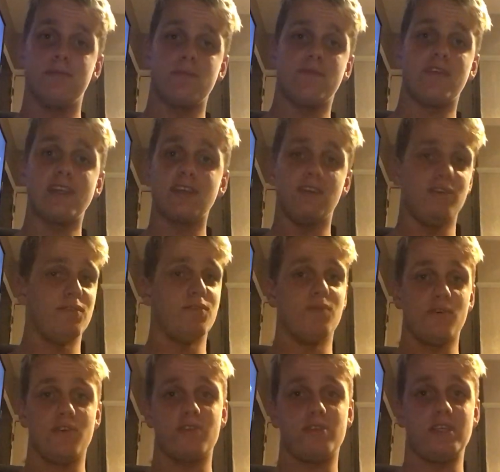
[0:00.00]
Thank you for
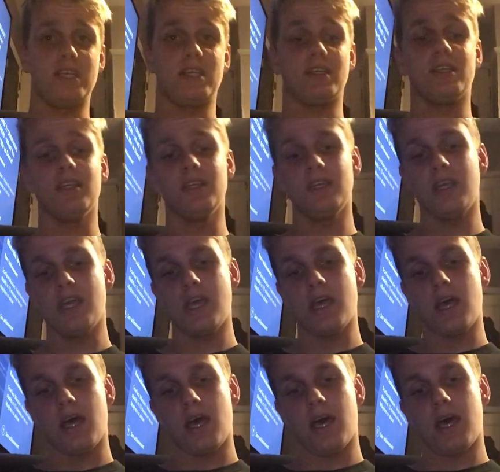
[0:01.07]
watching,
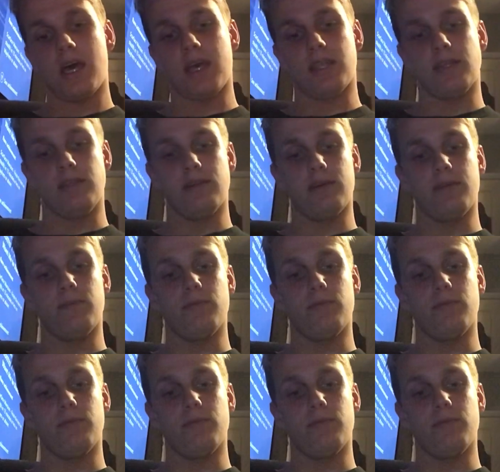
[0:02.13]
and